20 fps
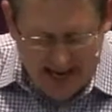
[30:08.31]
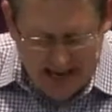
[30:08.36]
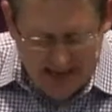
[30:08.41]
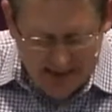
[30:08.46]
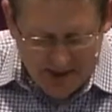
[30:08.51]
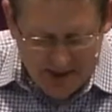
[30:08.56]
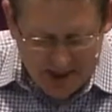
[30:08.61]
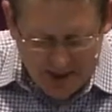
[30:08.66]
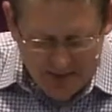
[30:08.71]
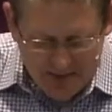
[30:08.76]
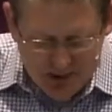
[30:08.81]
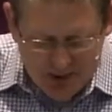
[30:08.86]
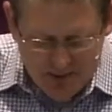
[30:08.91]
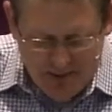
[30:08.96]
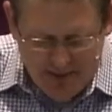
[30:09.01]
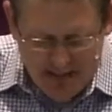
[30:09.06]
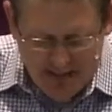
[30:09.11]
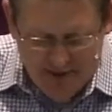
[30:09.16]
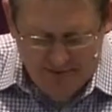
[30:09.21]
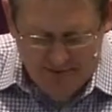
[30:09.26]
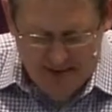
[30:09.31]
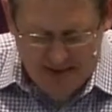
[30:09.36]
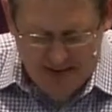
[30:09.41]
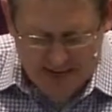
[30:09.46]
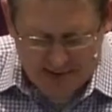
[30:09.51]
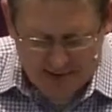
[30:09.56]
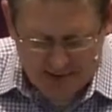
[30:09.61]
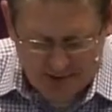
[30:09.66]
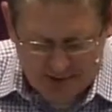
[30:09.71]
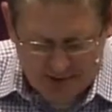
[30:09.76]
And here is my
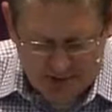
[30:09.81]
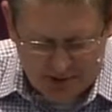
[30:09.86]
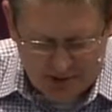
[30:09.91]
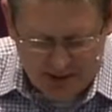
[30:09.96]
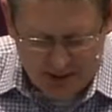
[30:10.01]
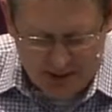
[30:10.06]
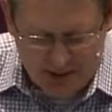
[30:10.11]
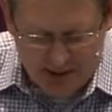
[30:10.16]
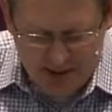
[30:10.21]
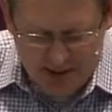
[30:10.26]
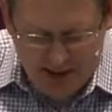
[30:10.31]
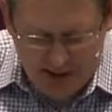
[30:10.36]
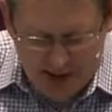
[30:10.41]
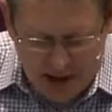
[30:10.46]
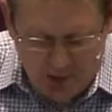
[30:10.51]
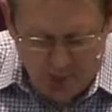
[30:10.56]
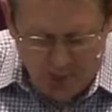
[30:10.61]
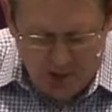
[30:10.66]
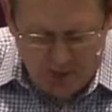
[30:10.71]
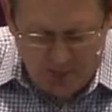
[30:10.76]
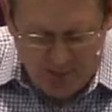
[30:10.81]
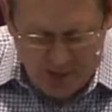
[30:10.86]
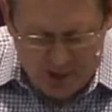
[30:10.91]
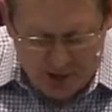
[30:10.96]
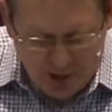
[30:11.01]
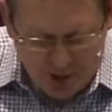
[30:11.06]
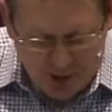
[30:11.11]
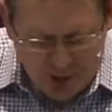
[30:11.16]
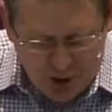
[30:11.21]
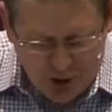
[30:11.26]
advice it would
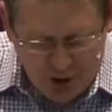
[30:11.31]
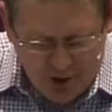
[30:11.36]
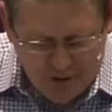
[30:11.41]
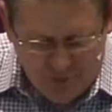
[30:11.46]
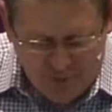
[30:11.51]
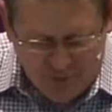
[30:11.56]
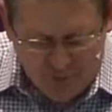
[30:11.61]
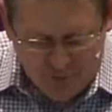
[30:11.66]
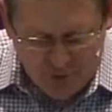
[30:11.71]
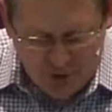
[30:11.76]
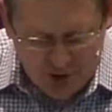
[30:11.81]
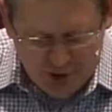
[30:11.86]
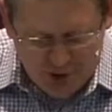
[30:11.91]
be good for